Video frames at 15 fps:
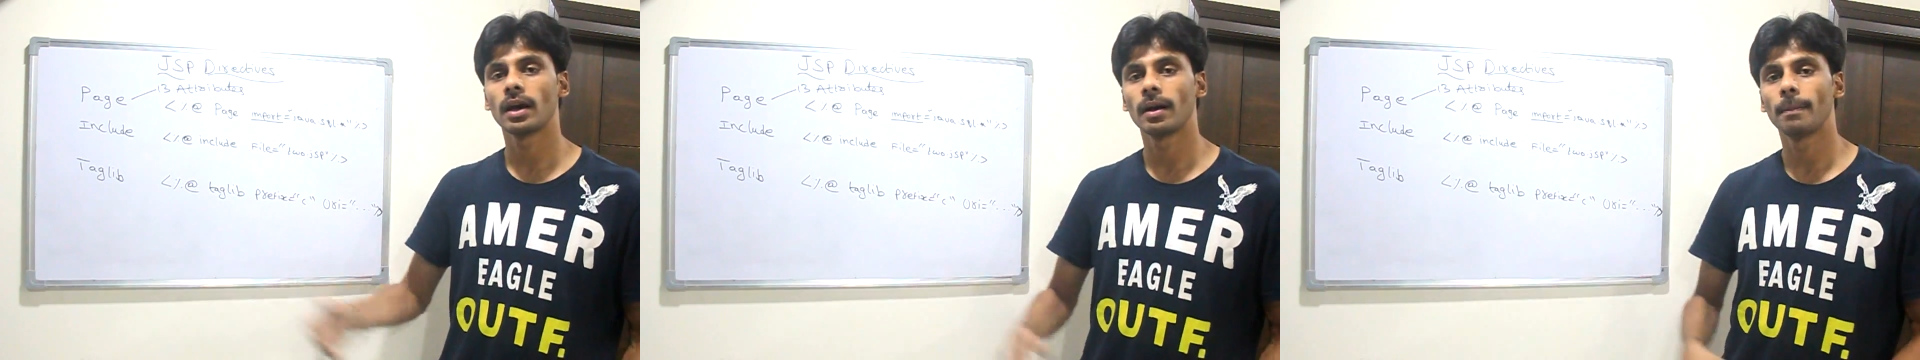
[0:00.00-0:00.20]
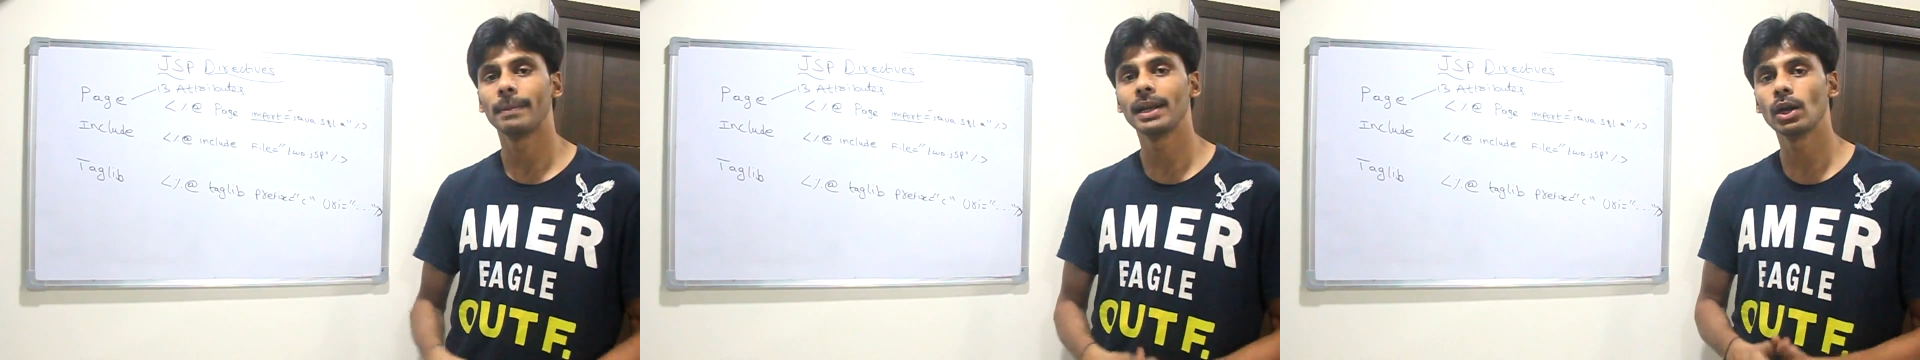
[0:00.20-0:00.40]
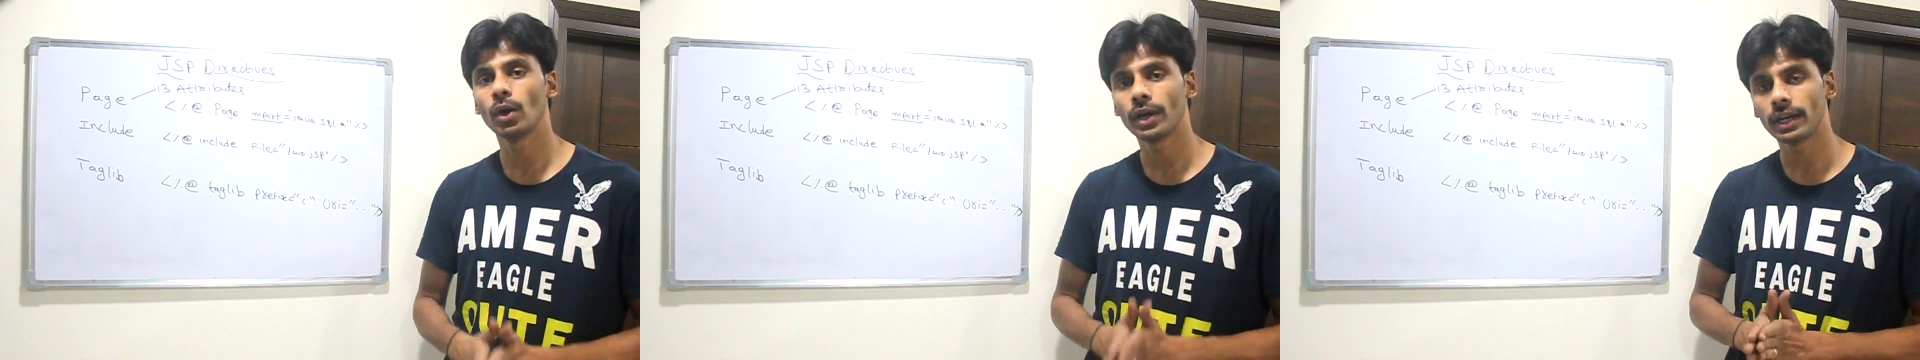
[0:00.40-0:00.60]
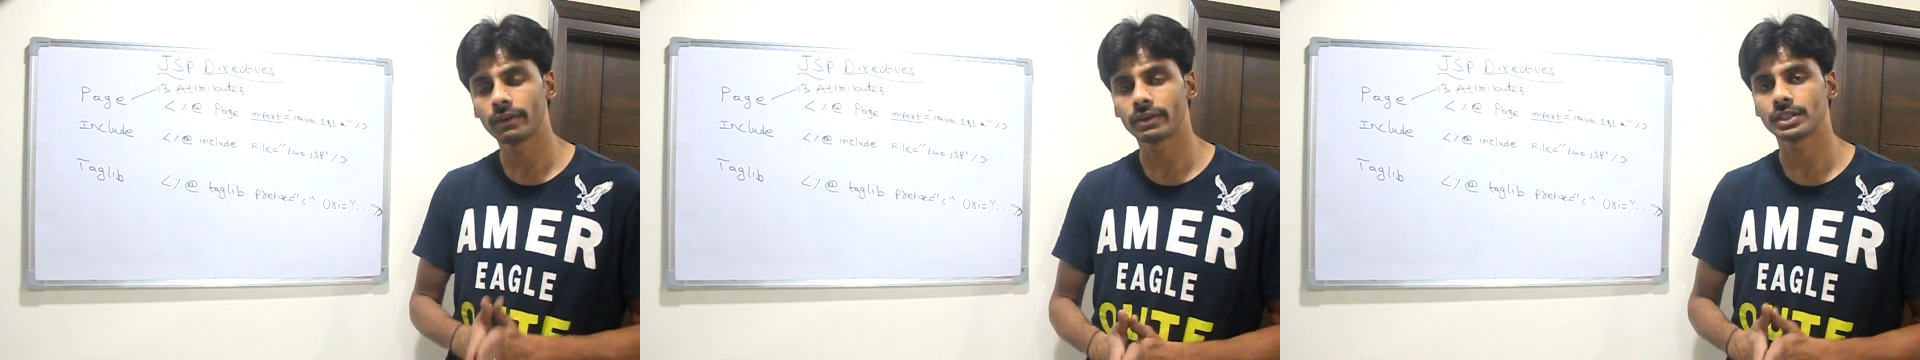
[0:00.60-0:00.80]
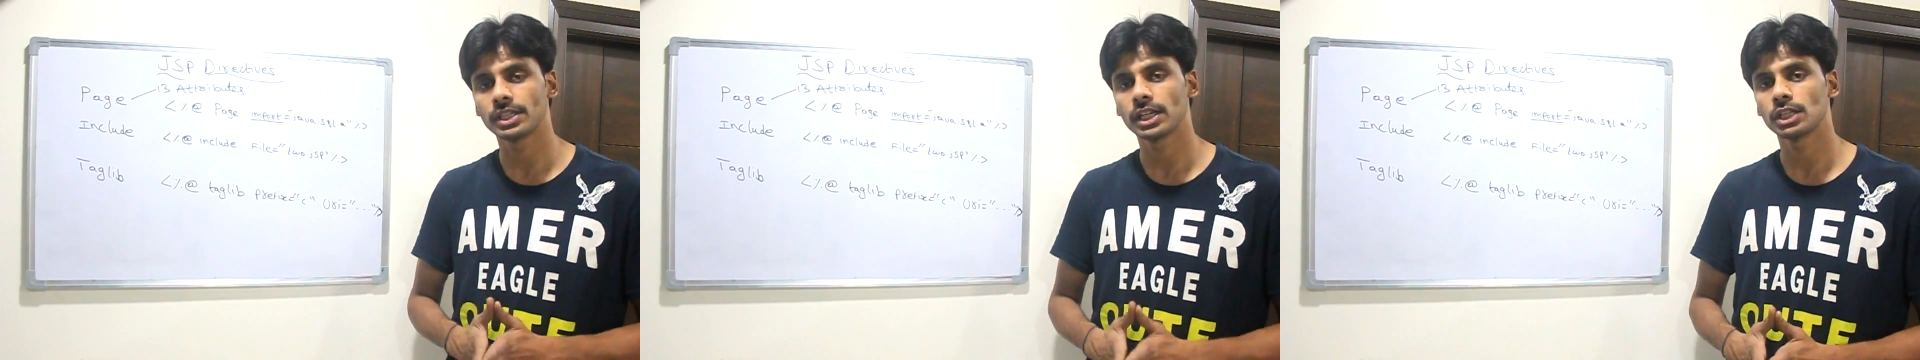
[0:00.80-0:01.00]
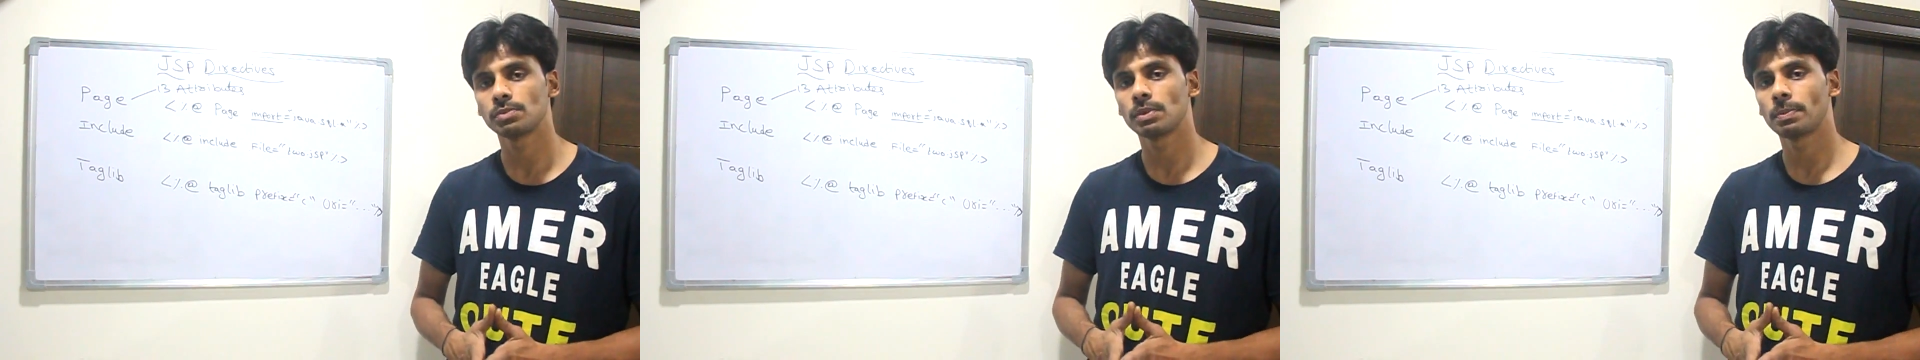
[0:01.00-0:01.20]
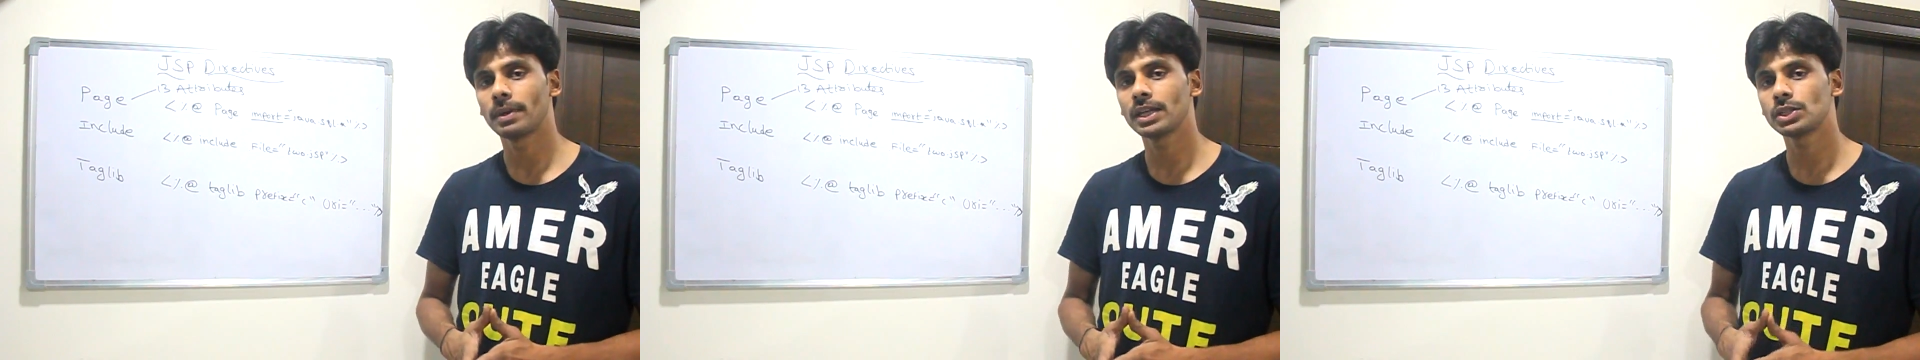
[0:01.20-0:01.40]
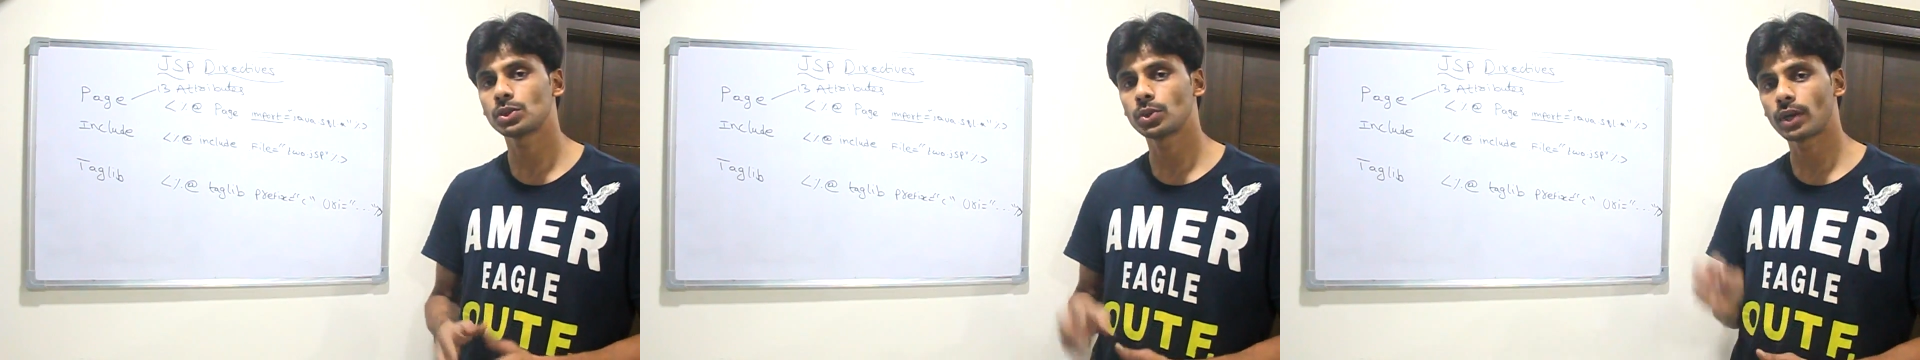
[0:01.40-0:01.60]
below in your JSP page to